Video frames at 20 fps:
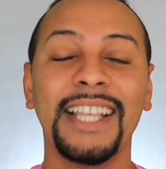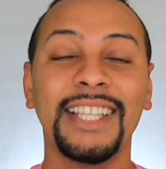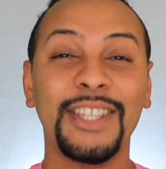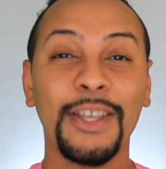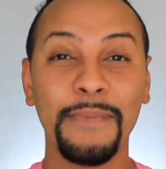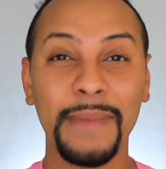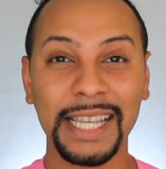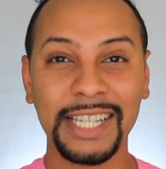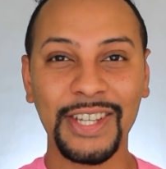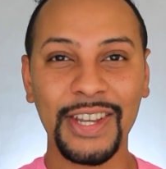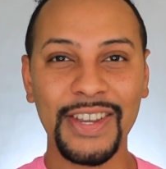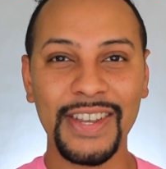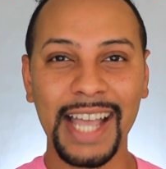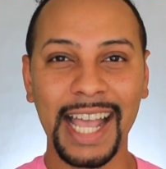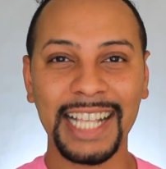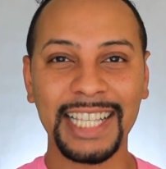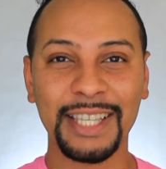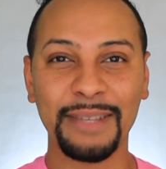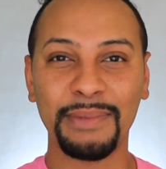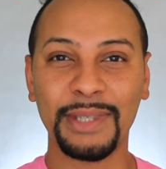So make sure you
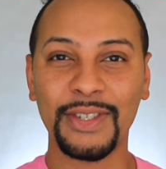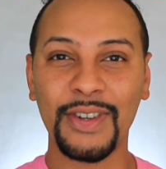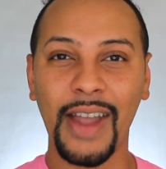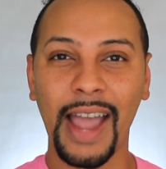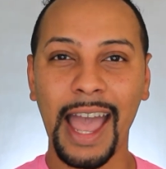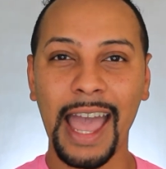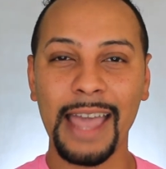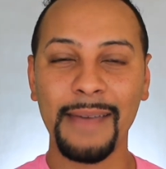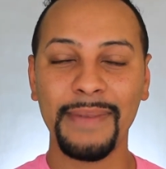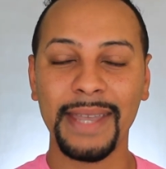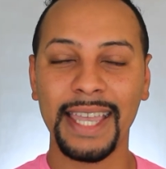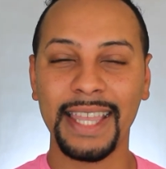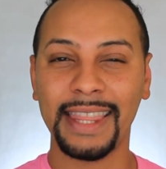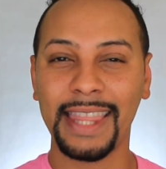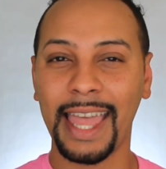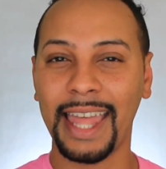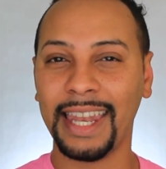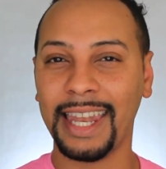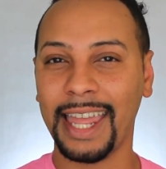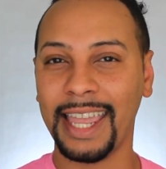guys subscribe,
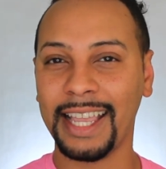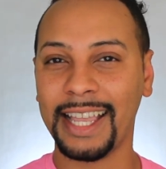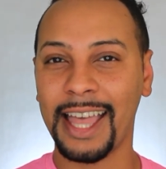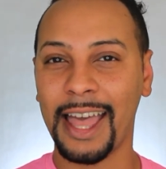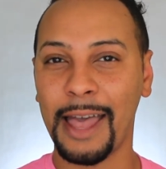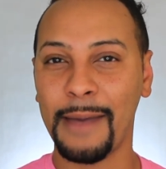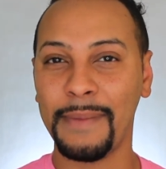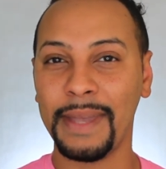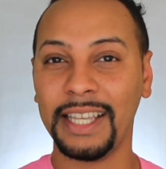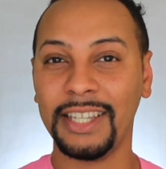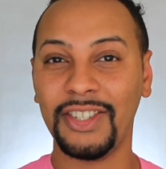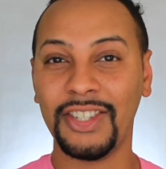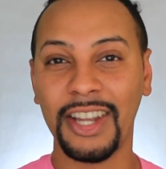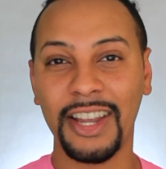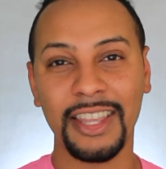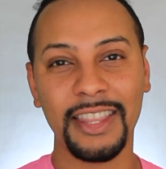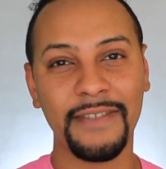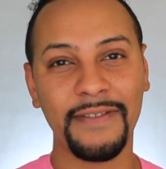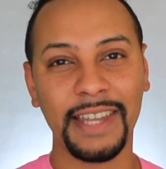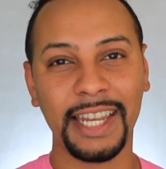hit that like, comment,
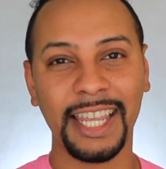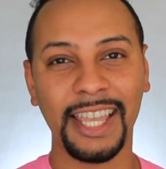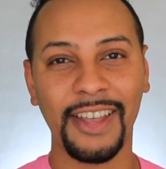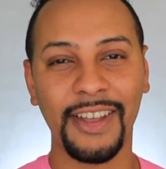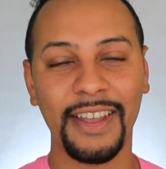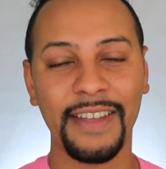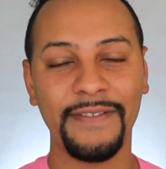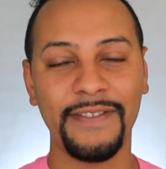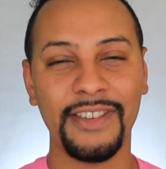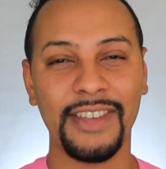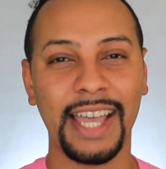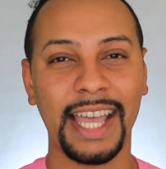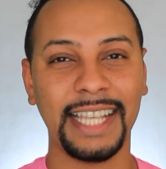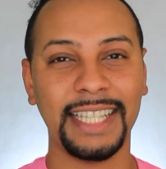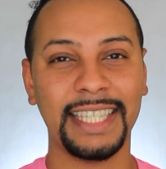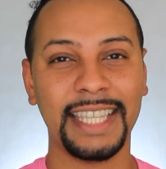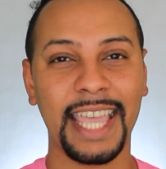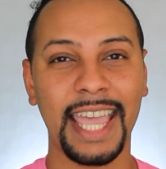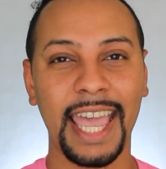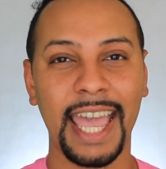share the video if you
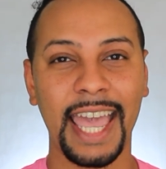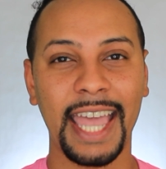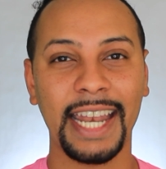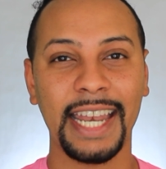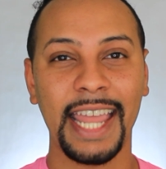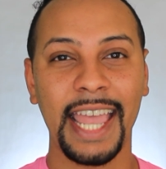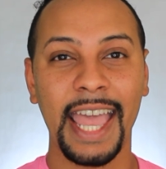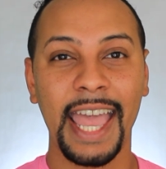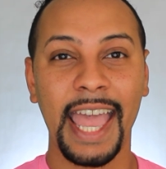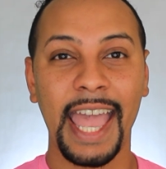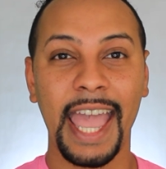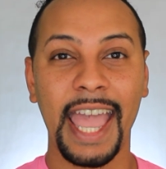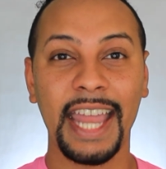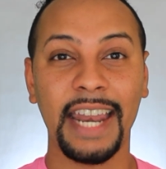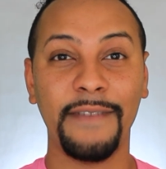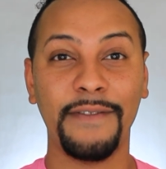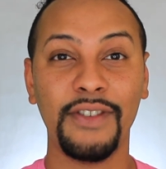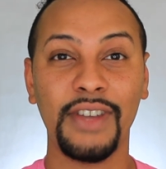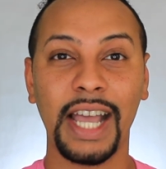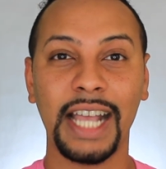guys can,
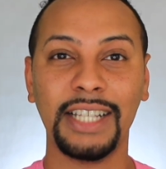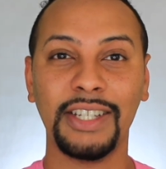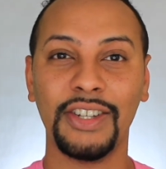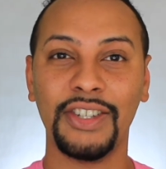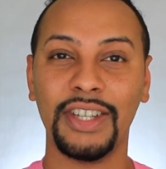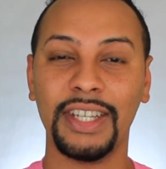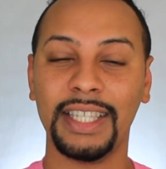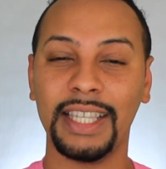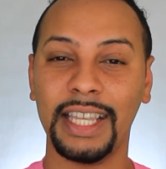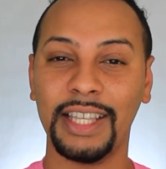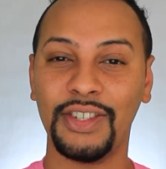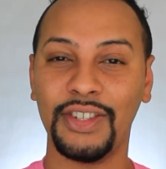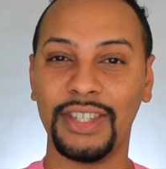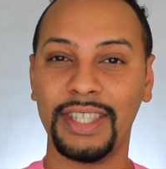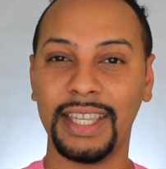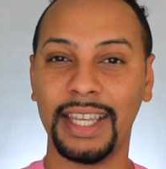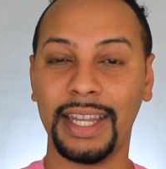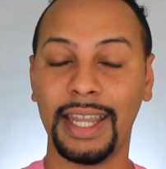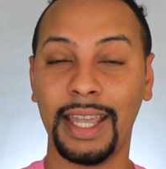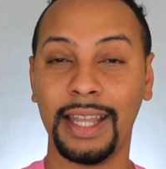and if you guys are just
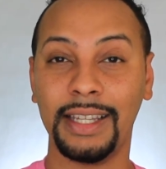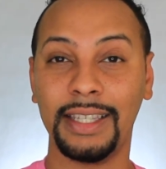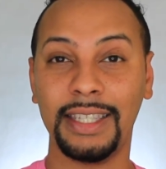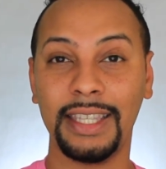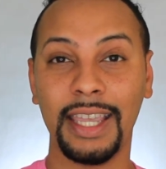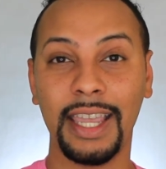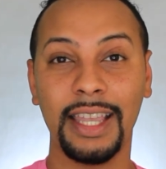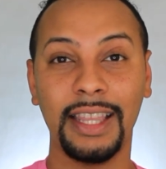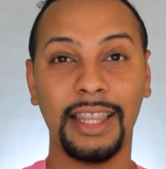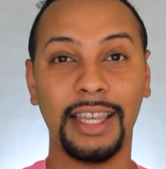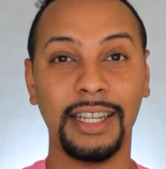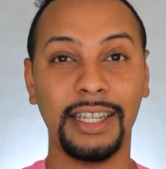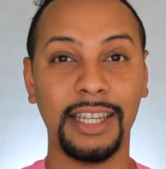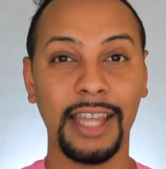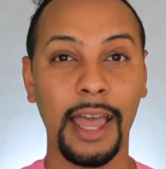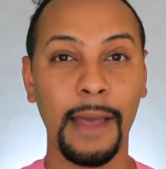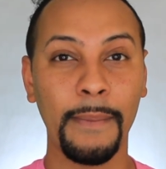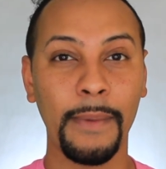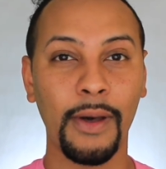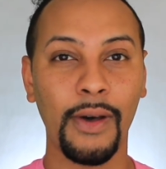interested in seeing the
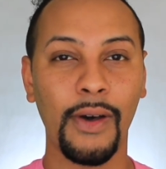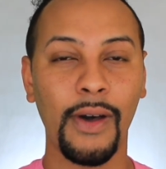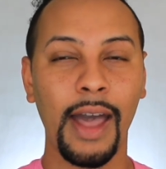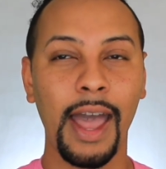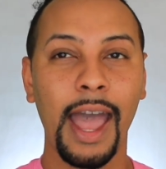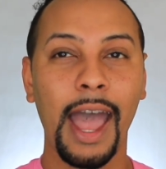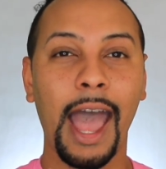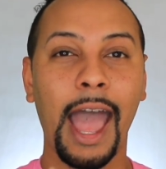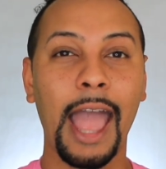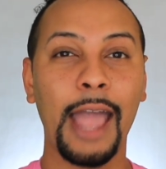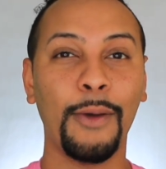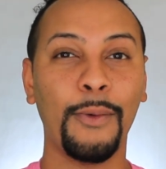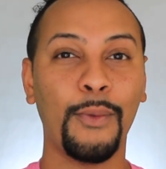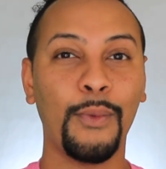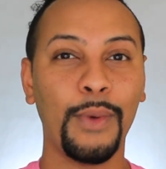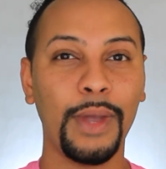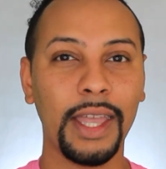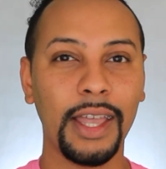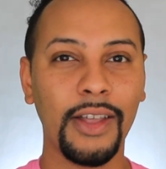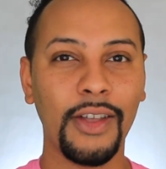demo, I
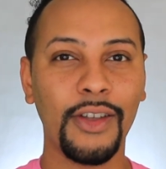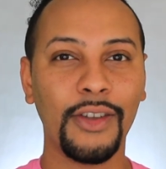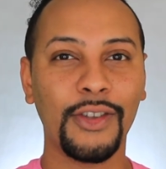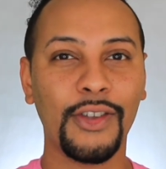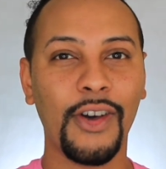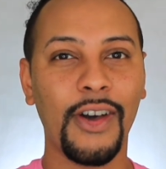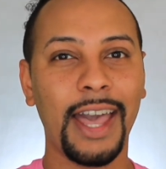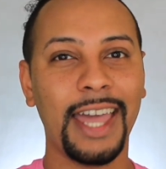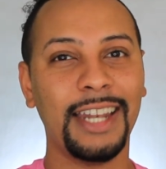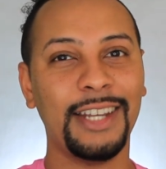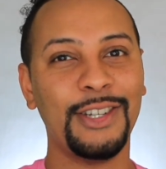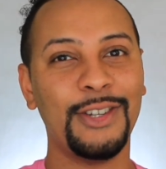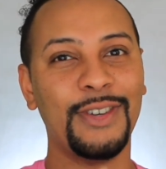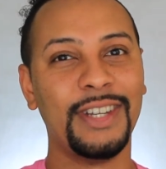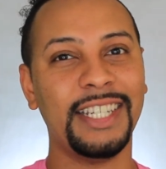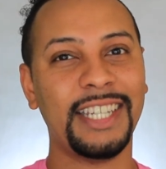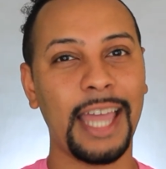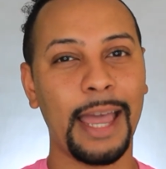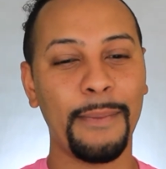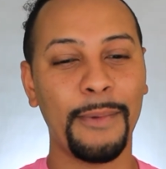will go ahead and do
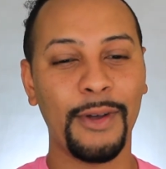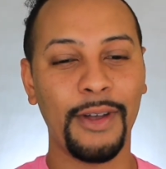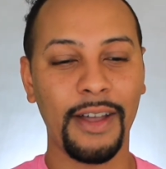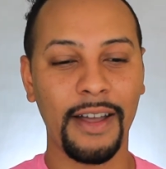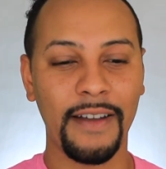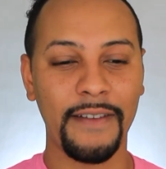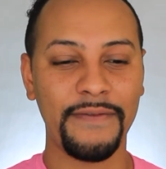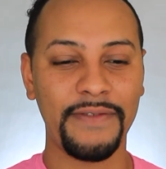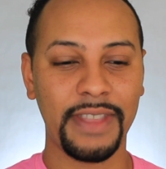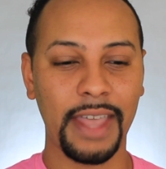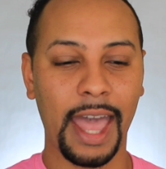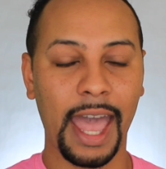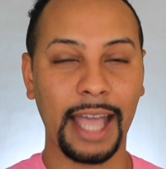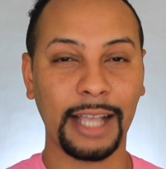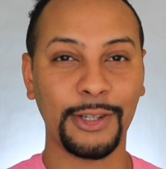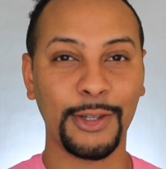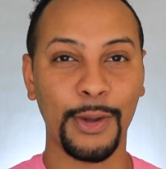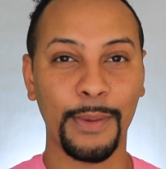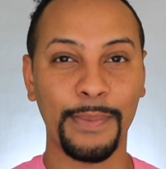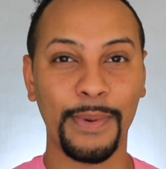a demo of the
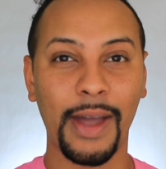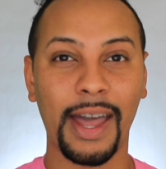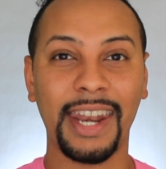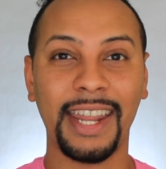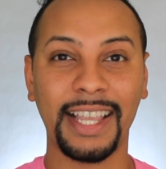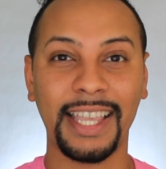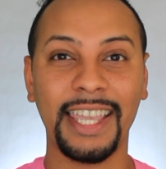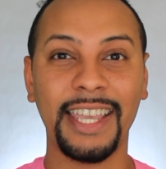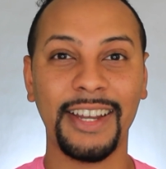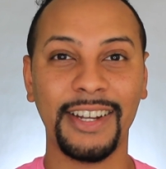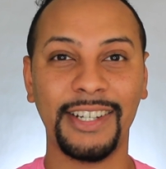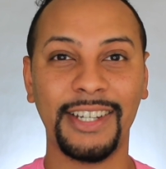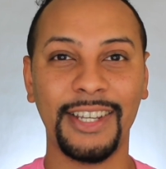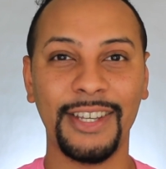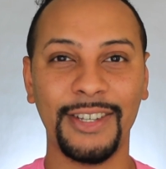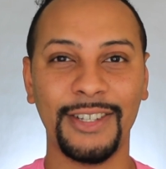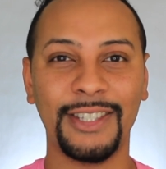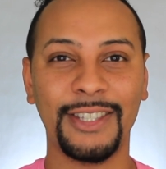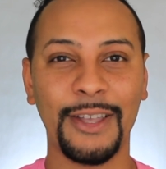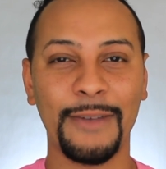actual product here
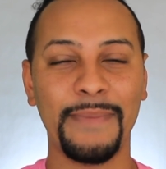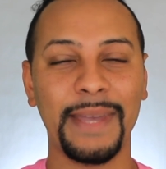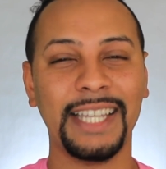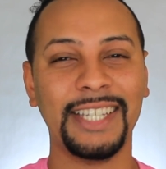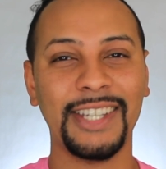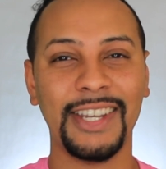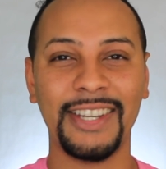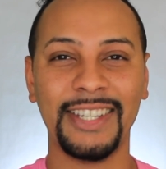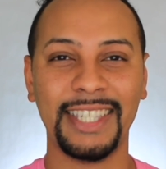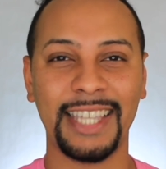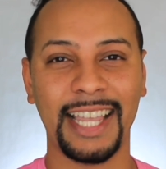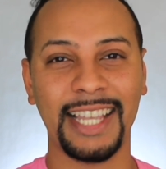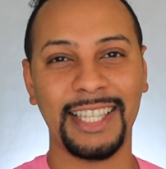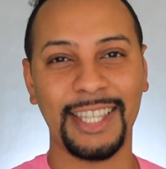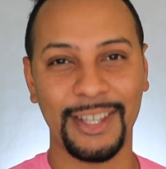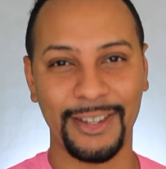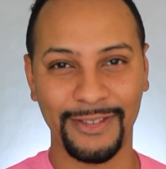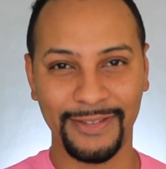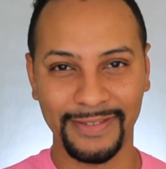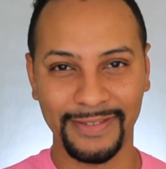too, so make sure you stay tuned.